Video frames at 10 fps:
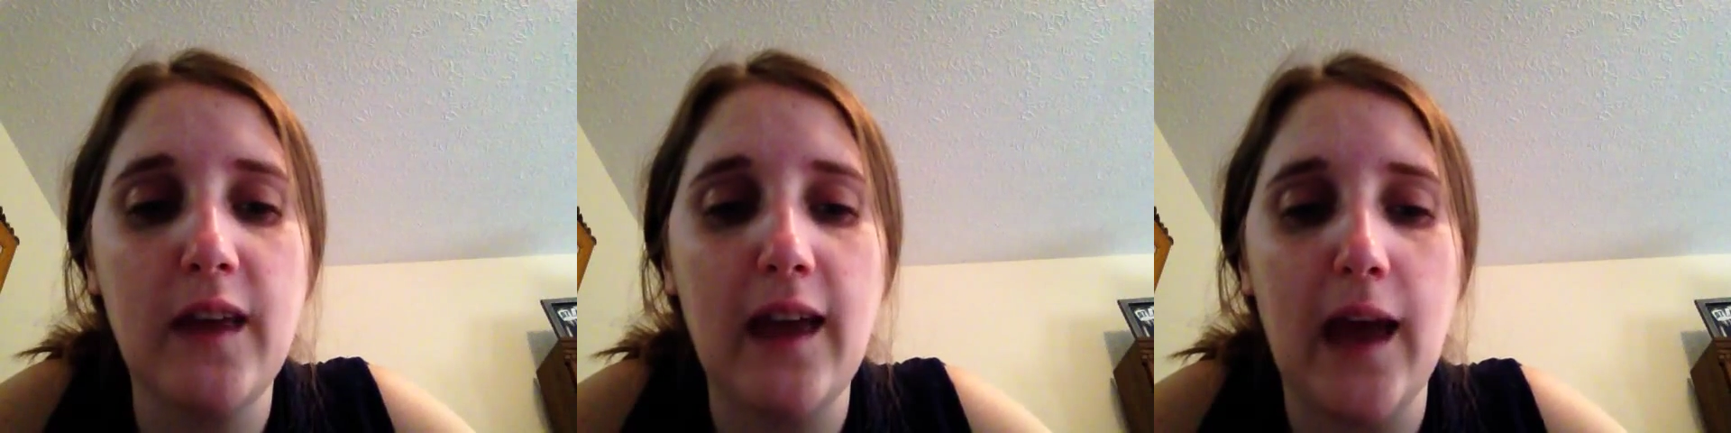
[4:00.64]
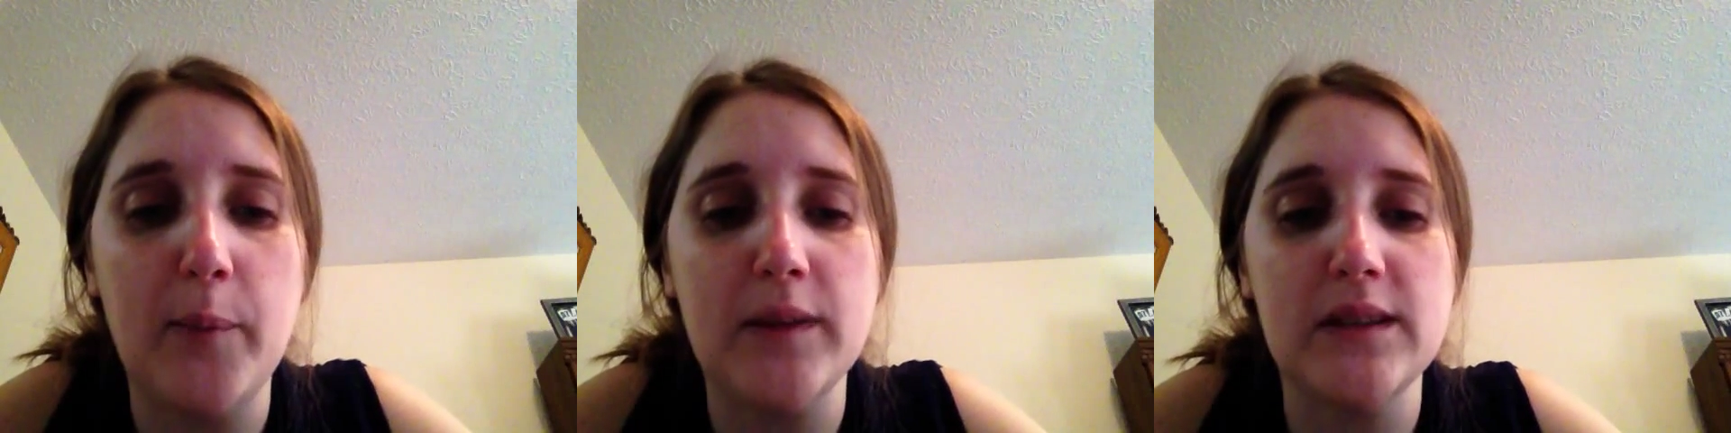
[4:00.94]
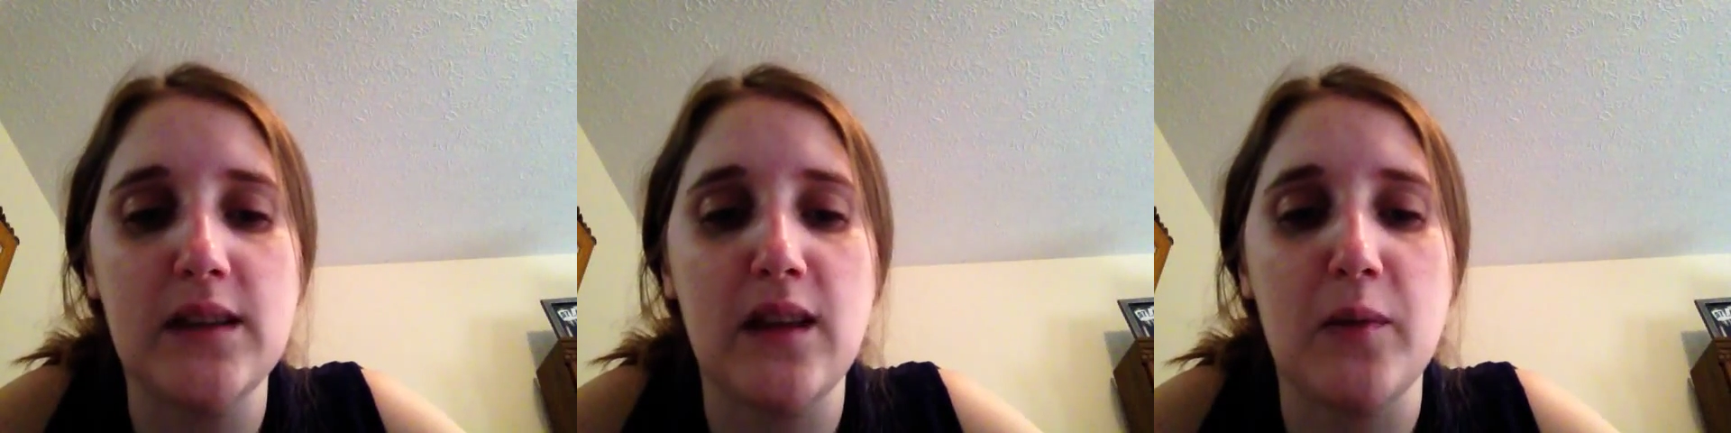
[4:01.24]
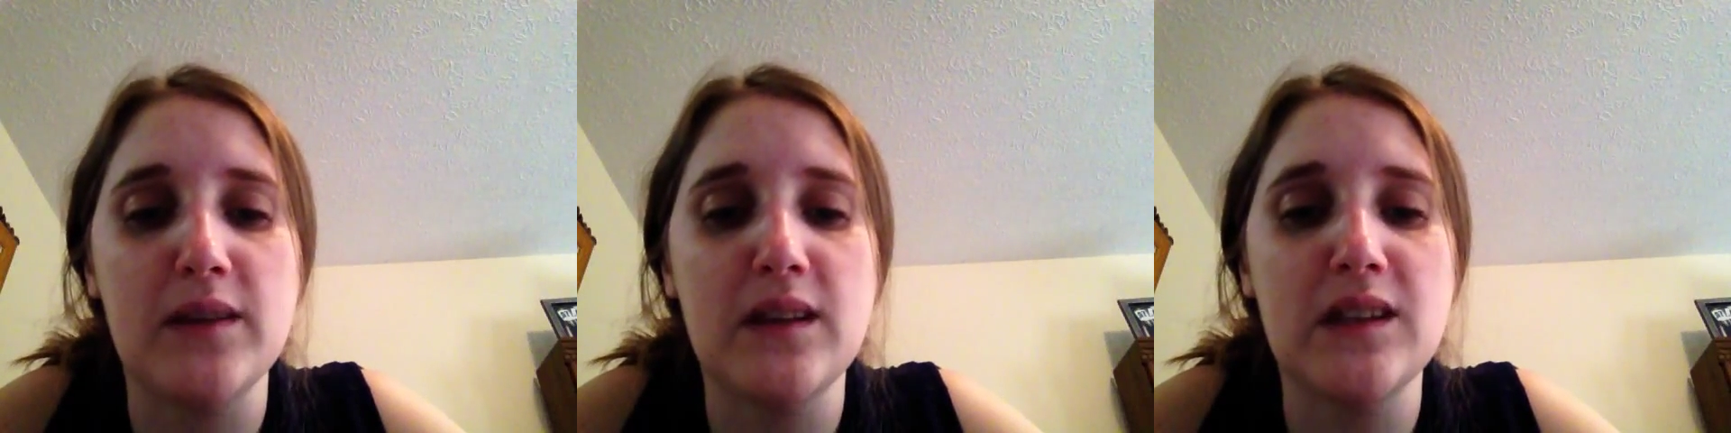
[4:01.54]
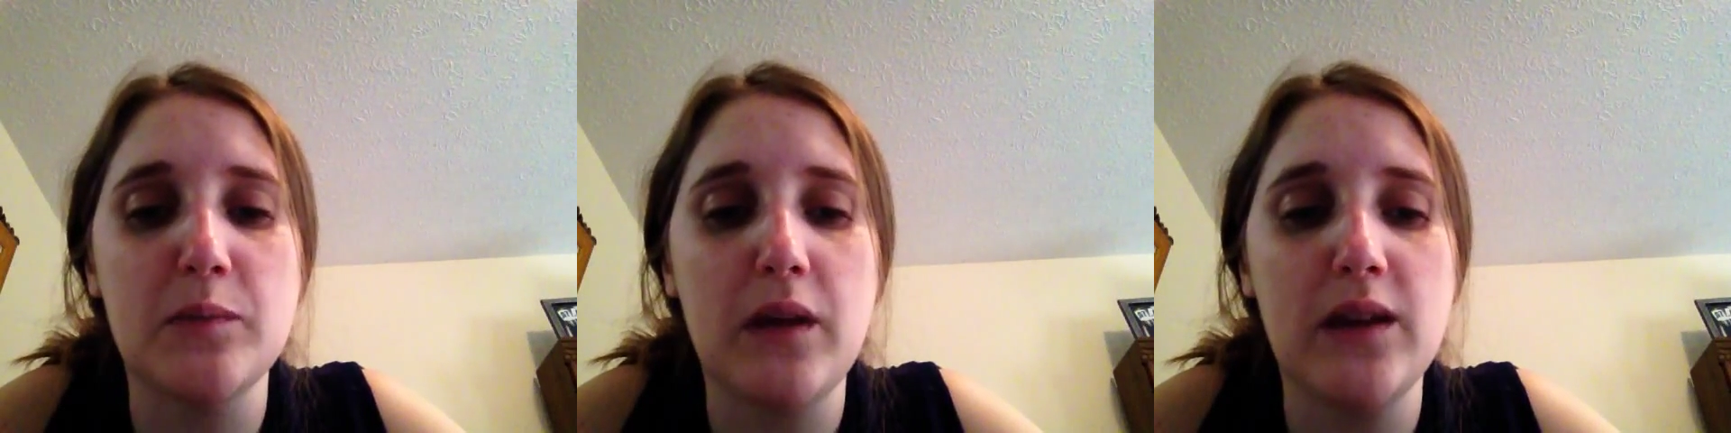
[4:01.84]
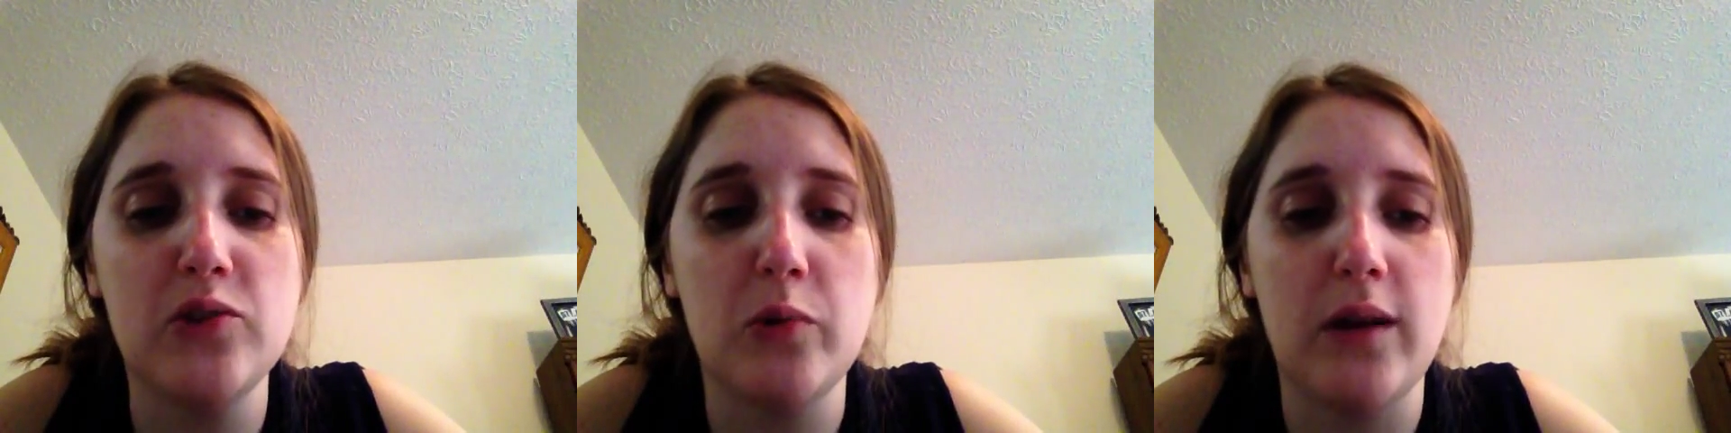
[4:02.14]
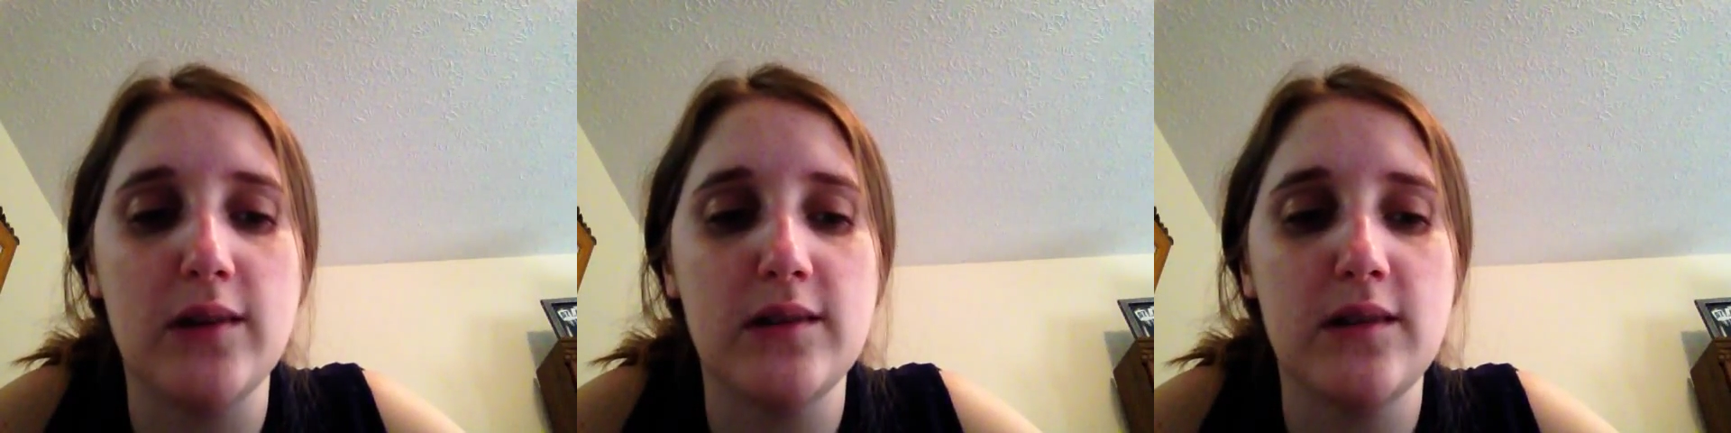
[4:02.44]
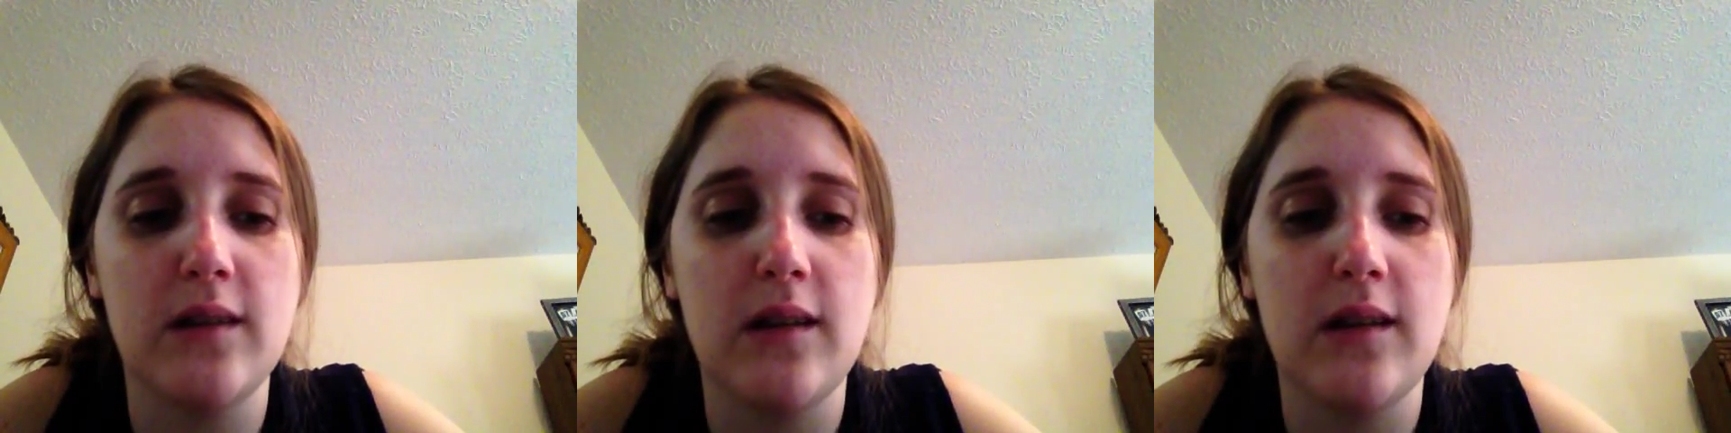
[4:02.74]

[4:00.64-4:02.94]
that happens to them is explained to us.